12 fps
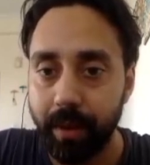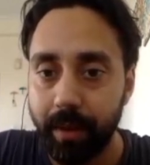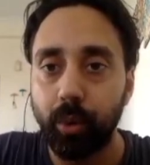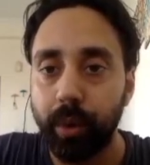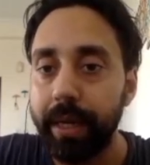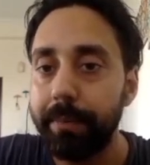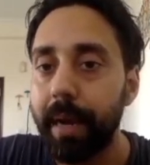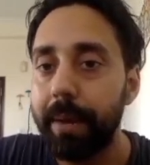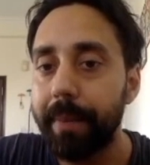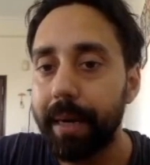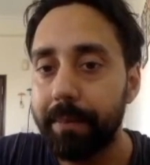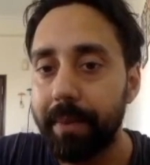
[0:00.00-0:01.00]
So in my
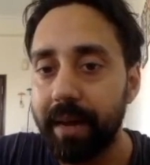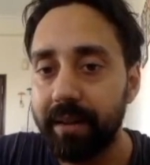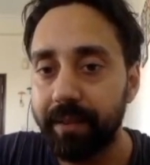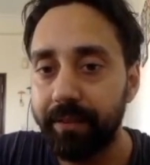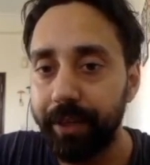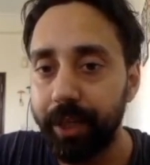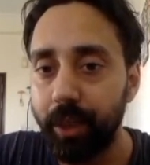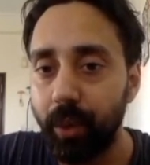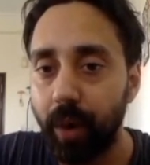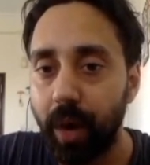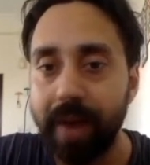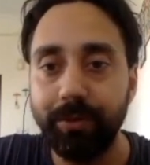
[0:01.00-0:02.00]
MetaMask
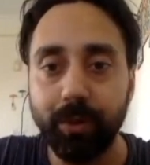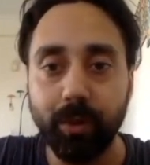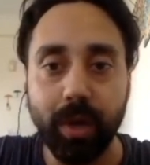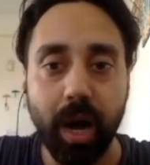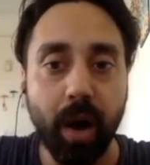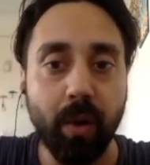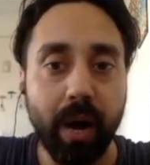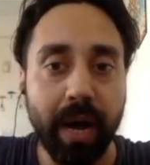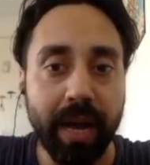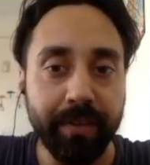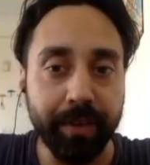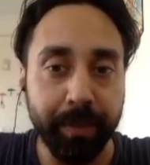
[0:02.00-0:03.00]
video, I have shown how I
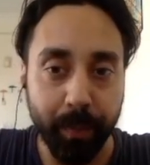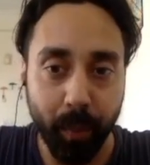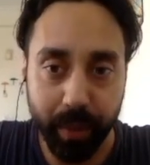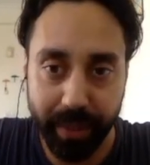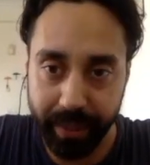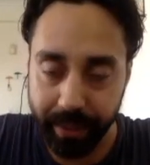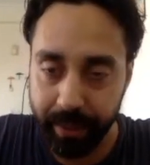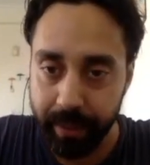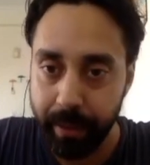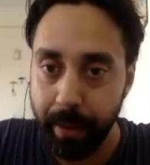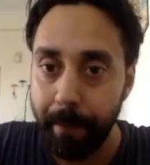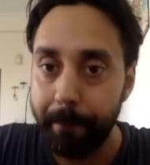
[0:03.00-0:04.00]
have imported
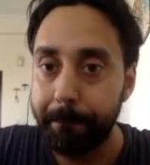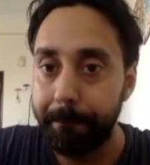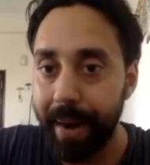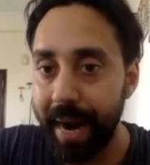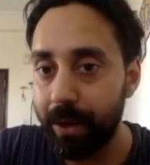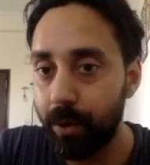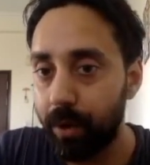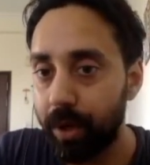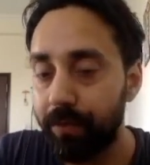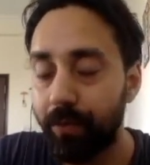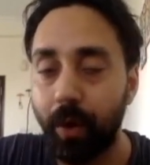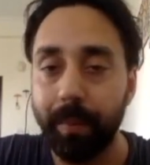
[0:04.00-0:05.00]
BAT token
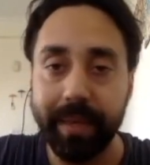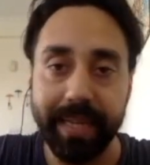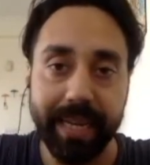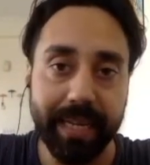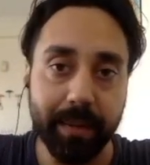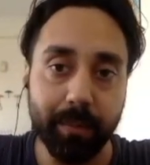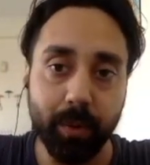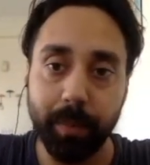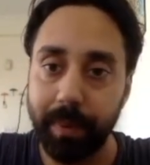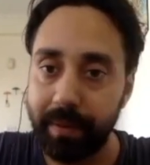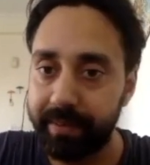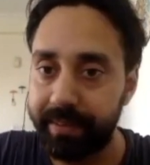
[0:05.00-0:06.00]
from Ethereum to
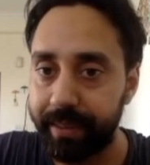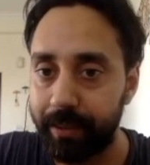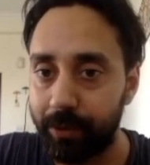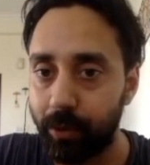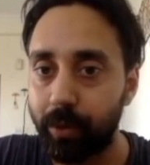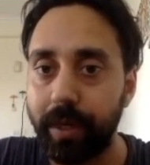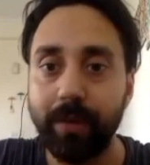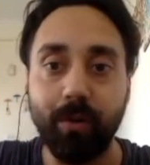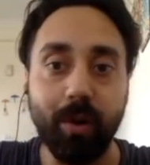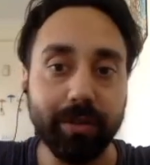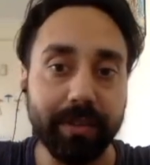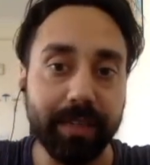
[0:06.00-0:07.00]
Pulsechain. So you can
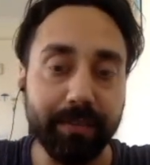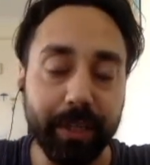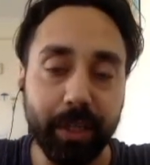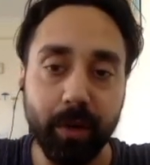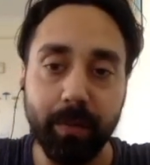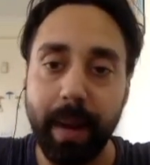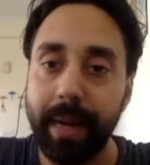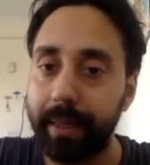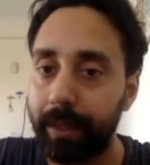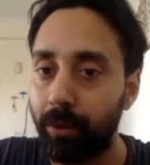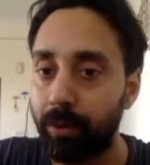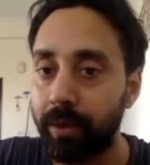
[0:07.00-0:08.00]
watch that video by
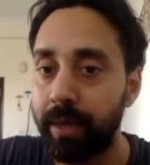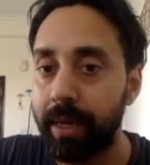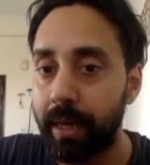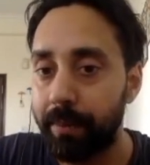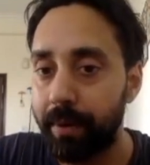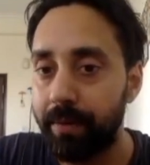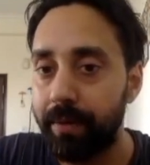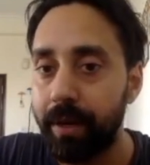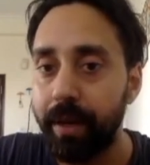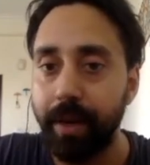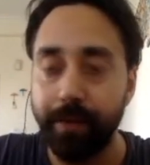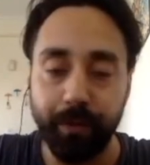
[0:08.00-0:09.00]
clicking on the link above
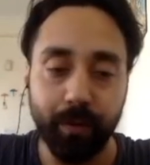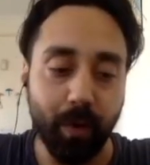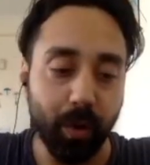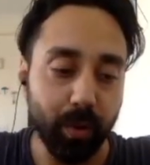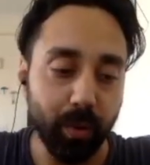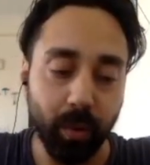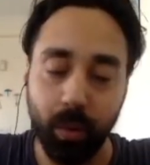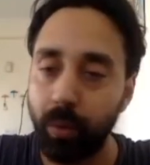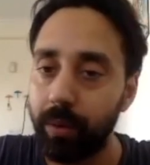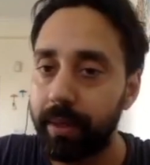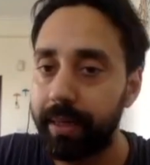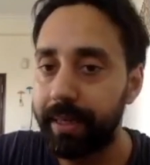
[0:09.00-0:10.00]
if you want to
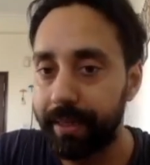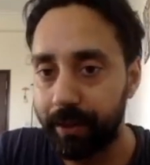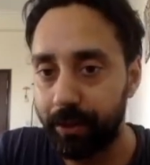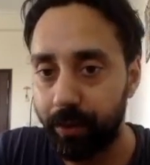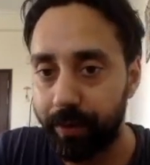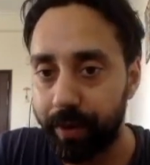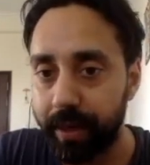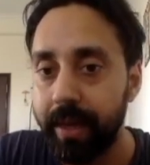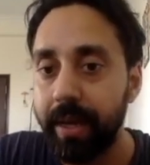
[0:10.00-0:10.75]
know the details of it.